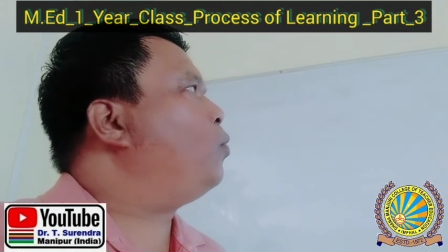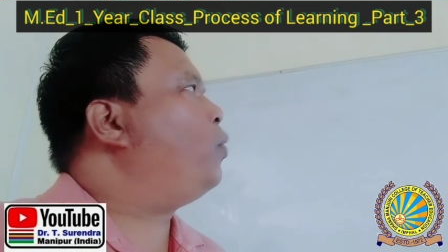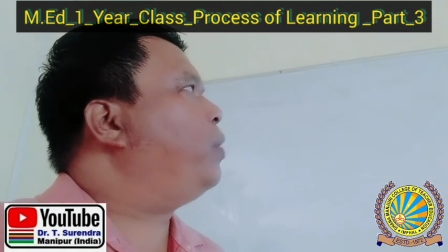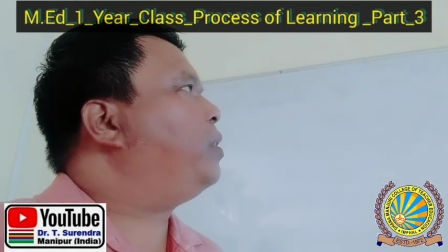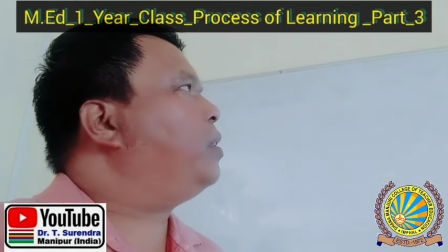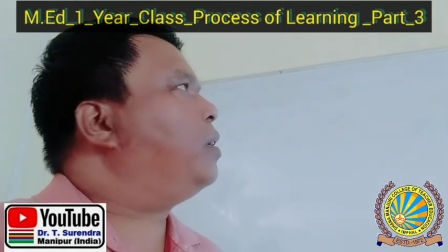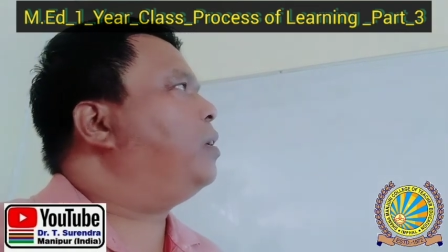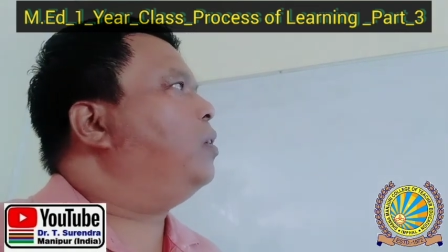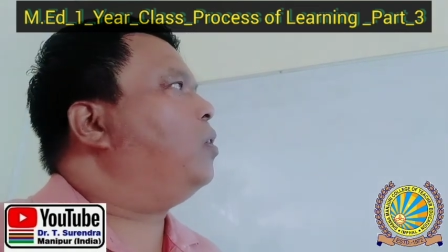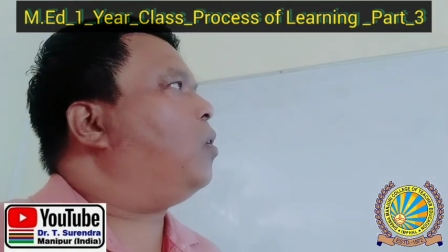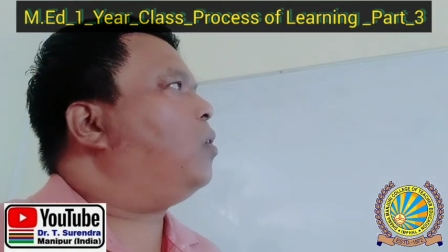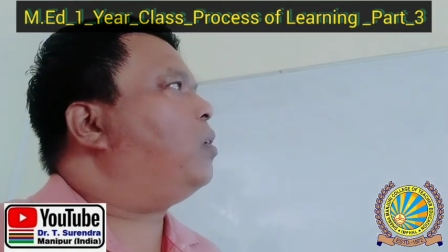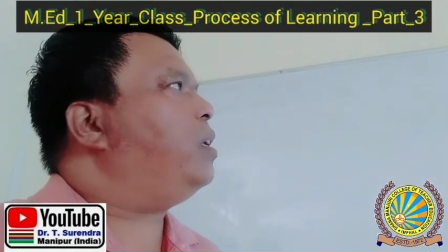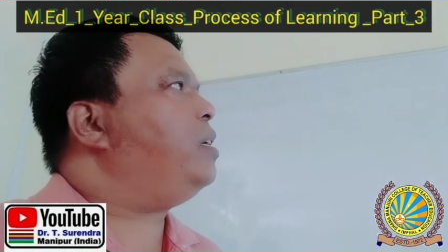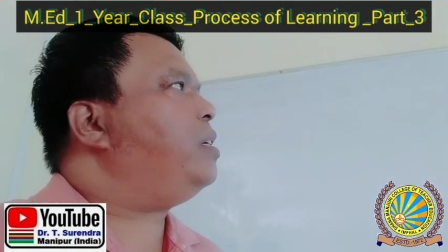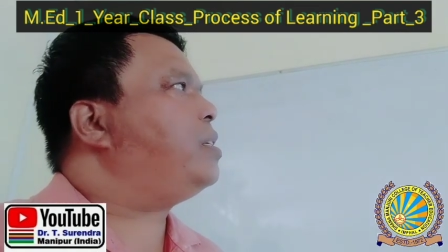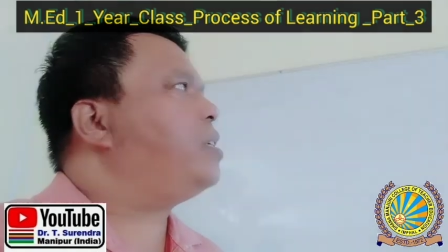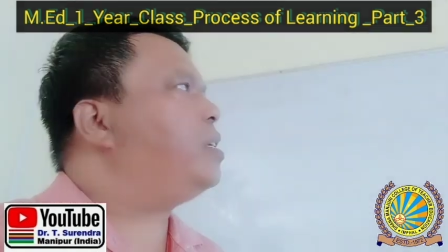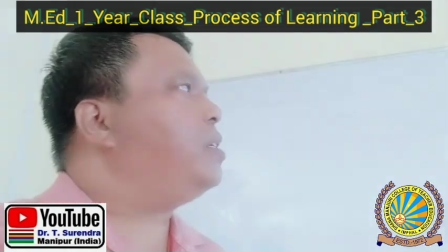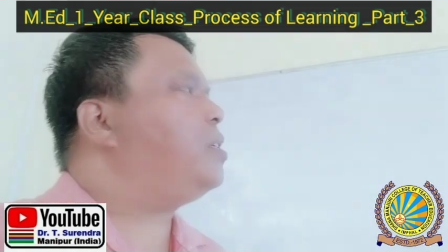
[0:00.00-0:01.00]
whether
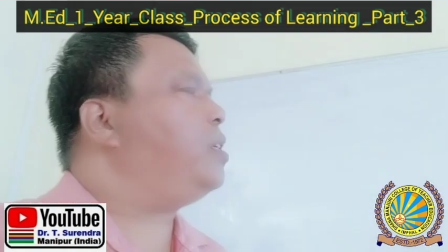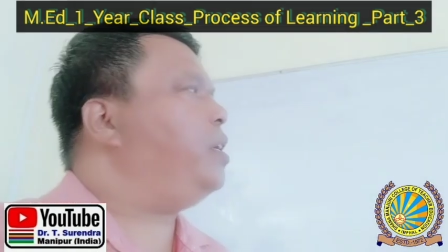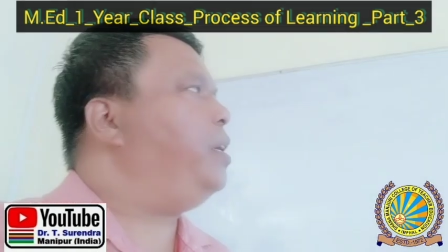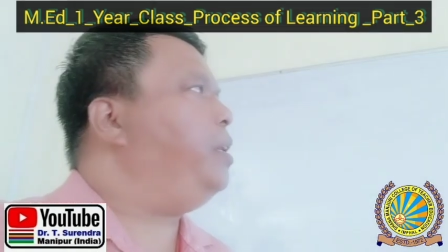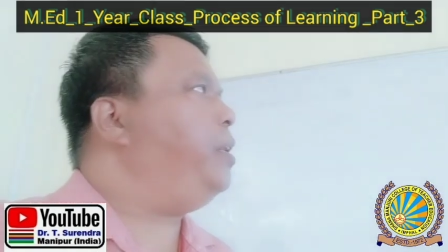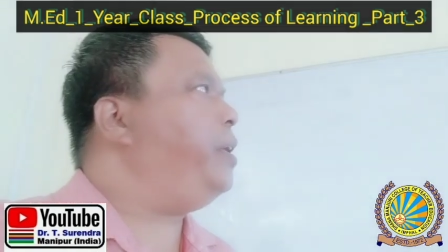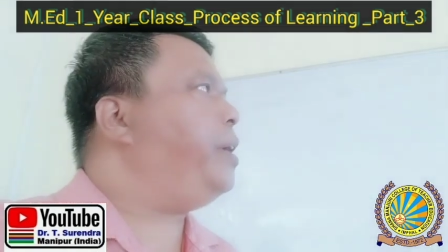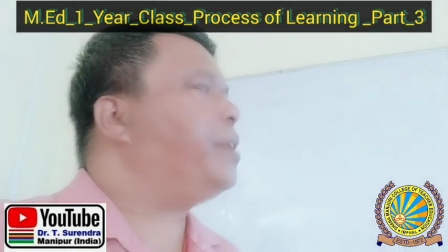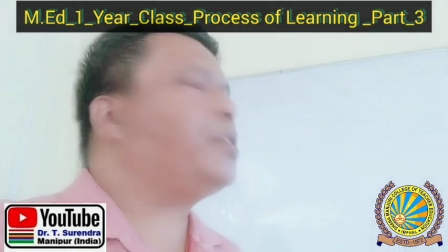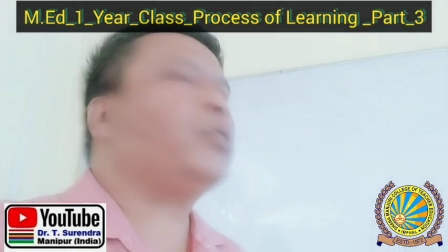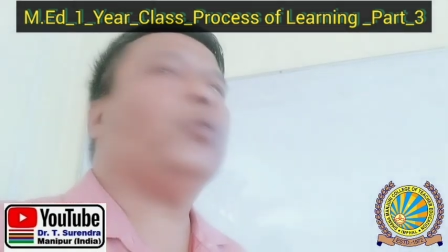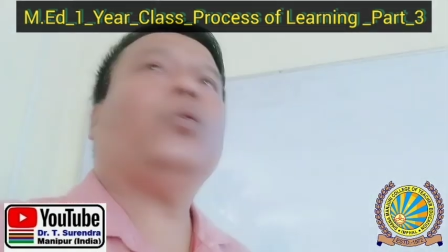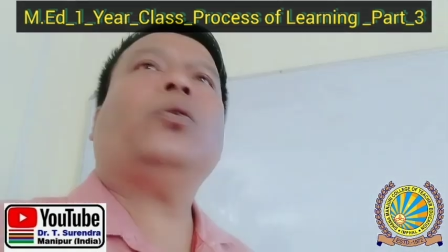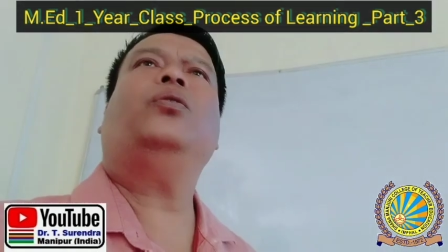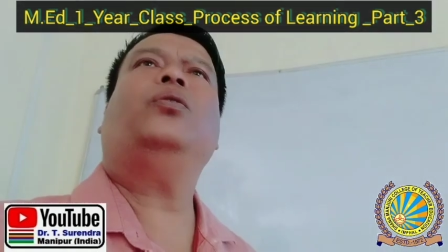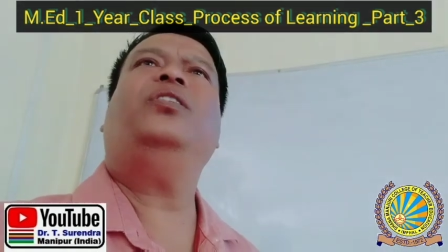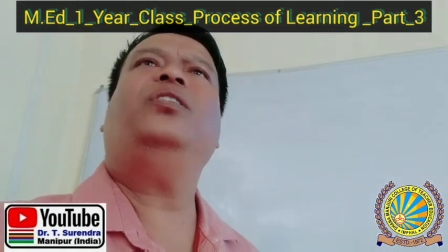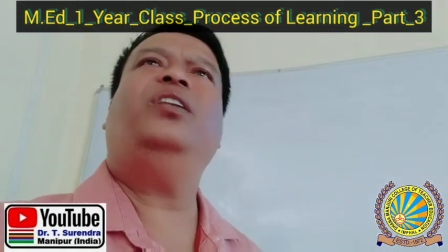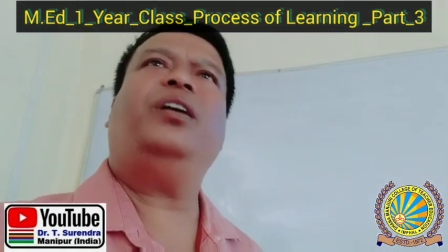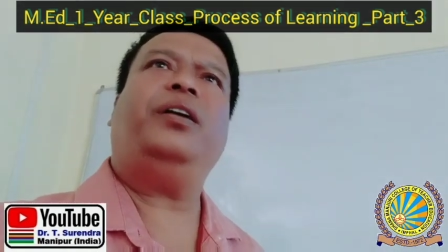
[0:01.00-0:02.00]
knowledge is innate
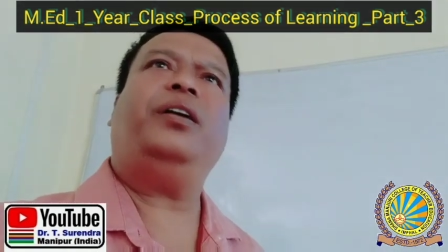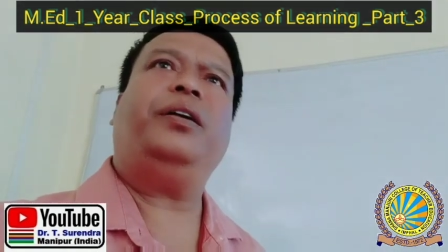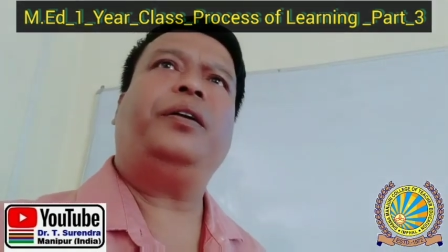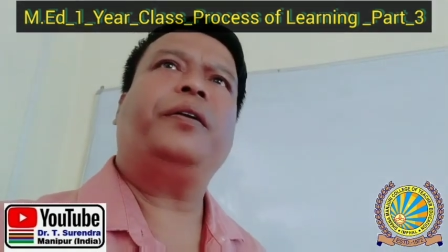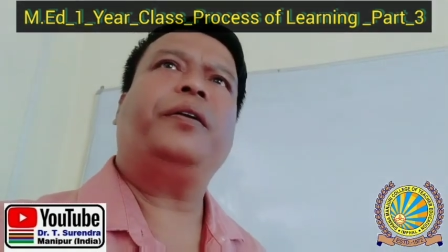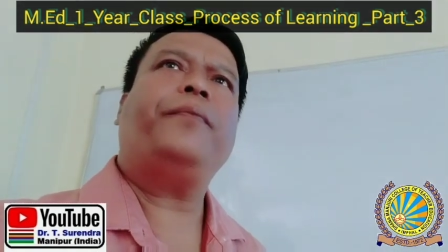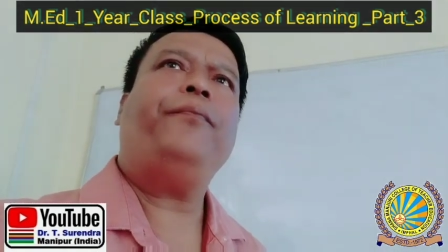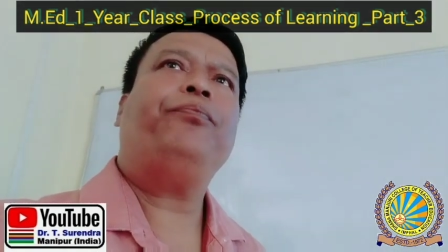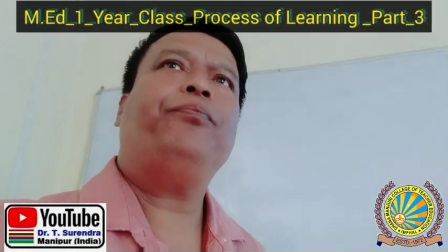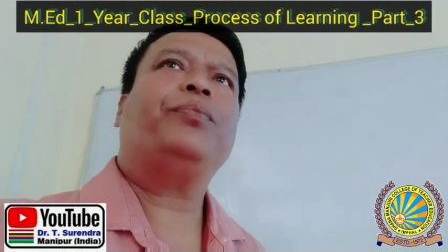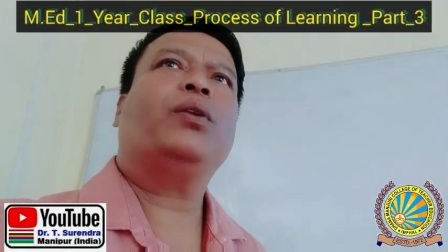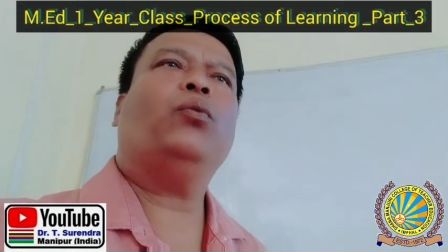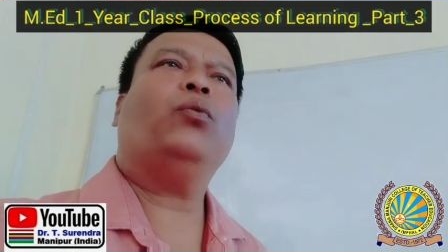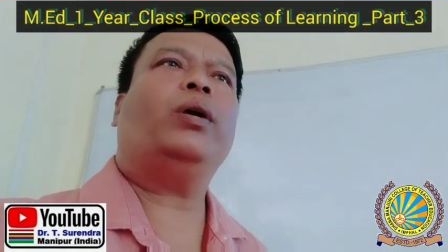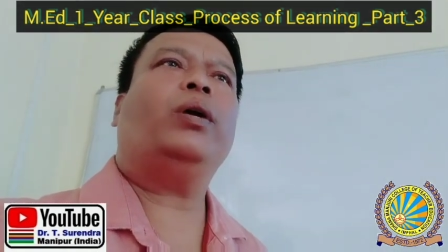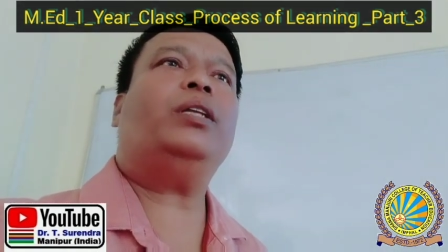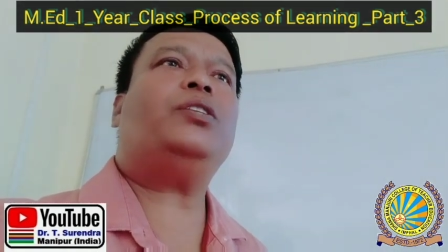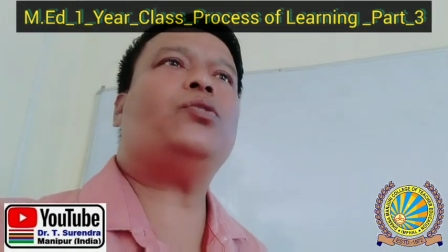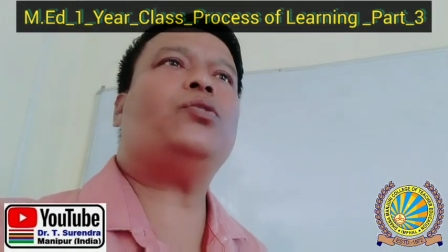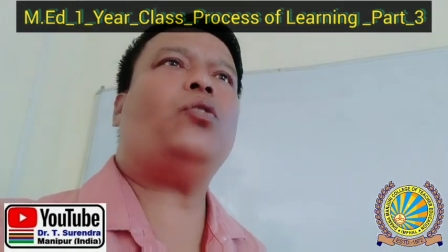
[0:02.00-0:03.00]
or learned.
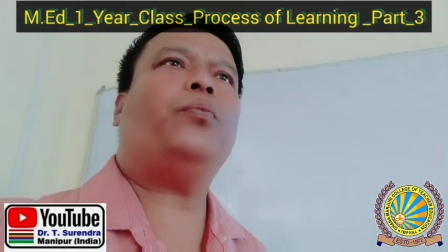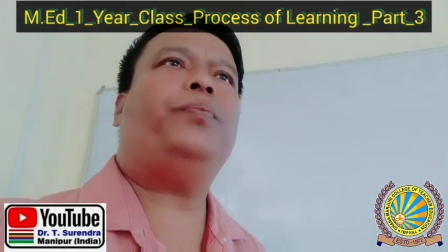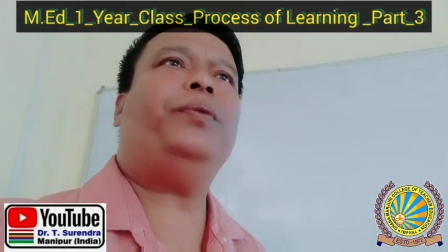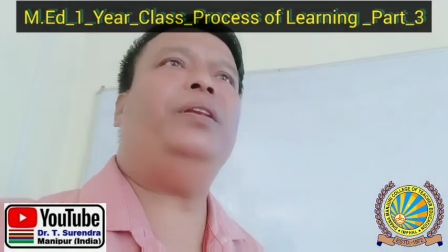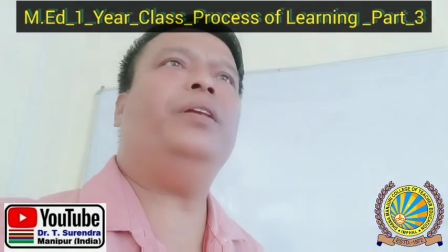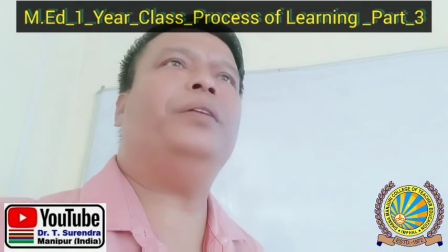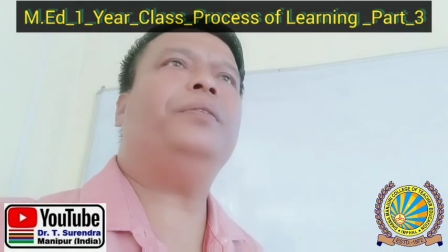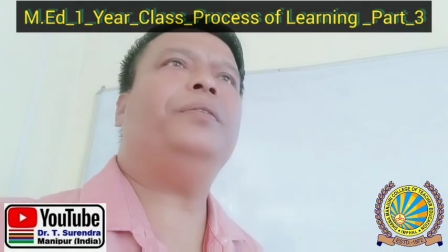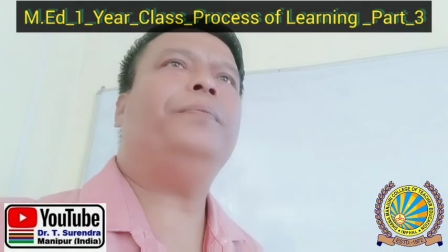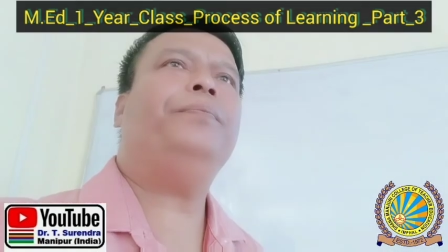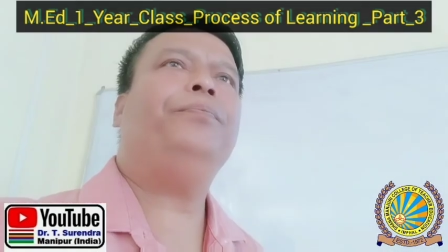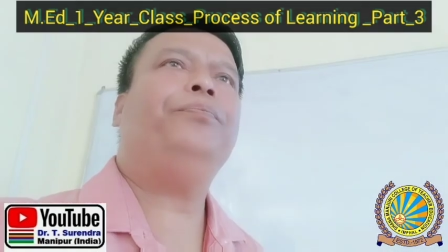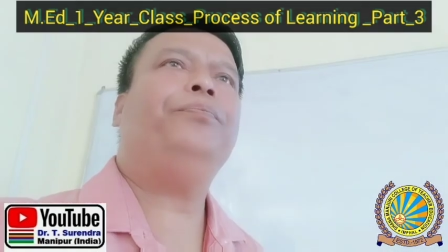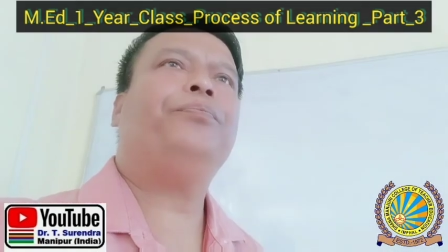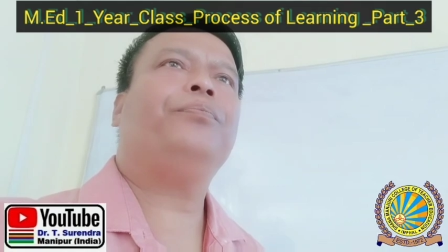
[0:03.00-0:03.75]
What is your opinion?